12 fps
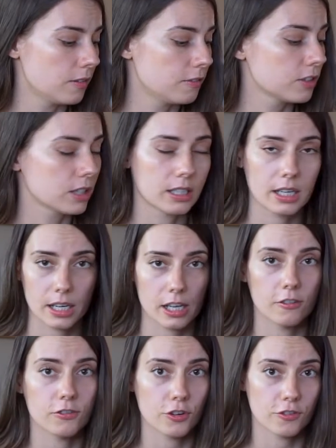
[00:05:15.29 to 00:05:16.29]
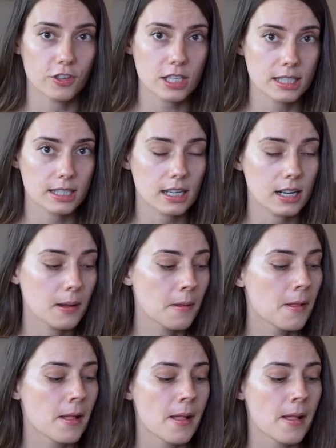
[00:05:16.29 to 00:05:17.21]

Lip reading: validity of your visa,